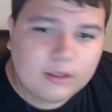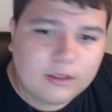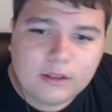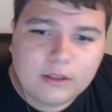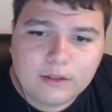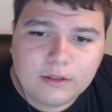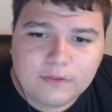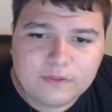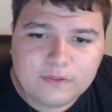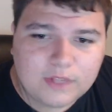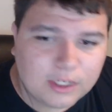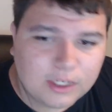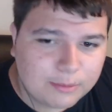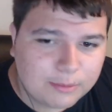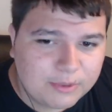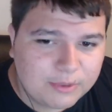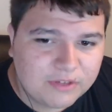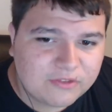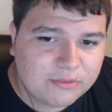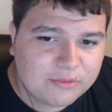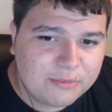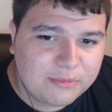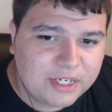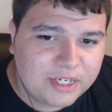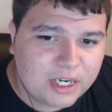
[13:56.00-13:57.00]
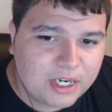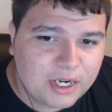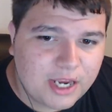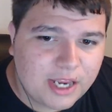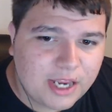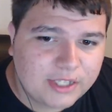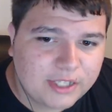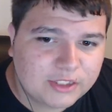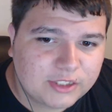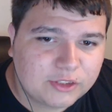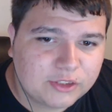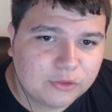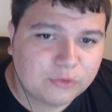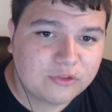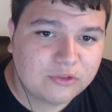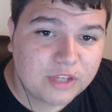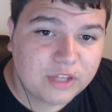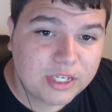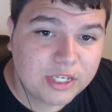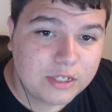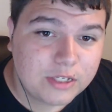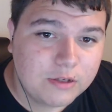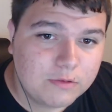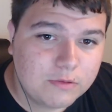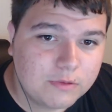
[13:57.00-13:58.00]
that'll be it for me today. So
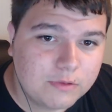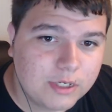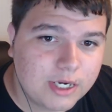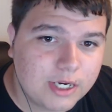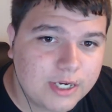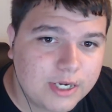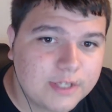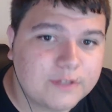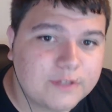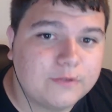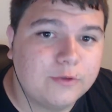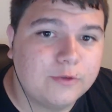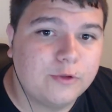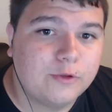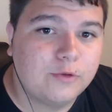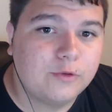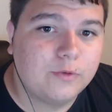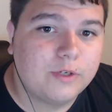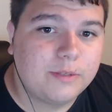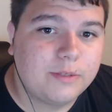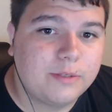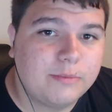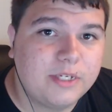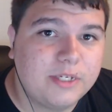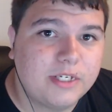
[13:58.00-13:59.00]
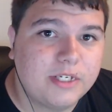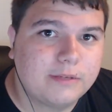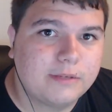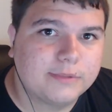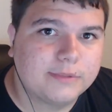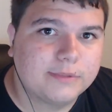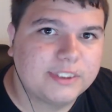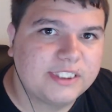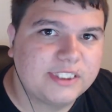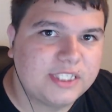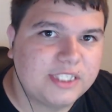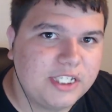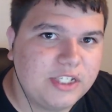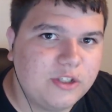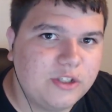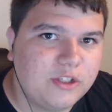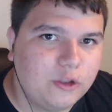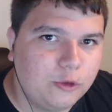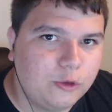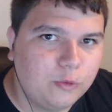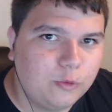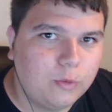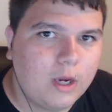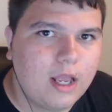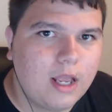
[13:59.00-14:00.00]
thank you guys for joining me, and I will see
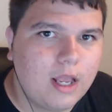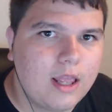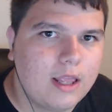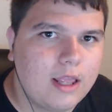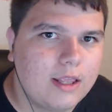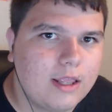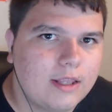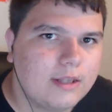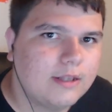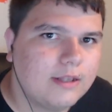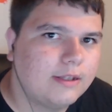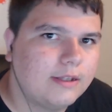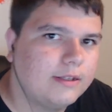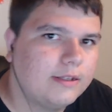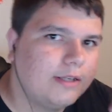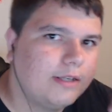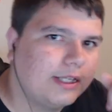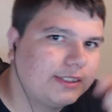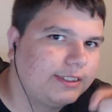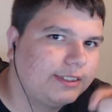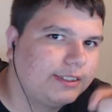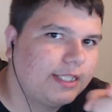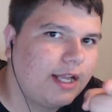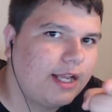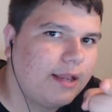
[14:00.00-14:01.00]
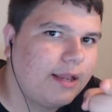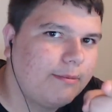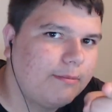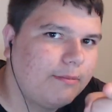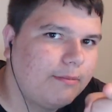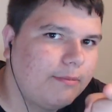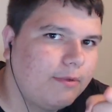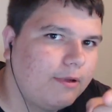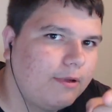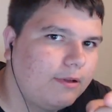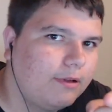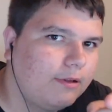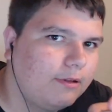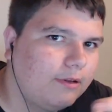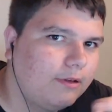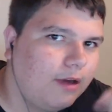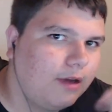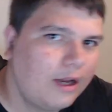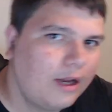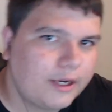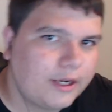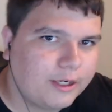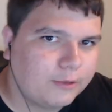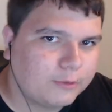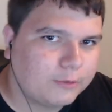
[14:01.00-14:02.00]
you next time.
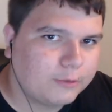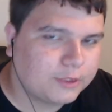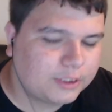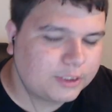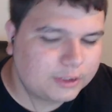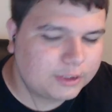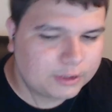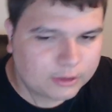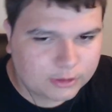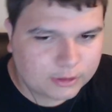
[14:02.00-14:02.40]
Adios.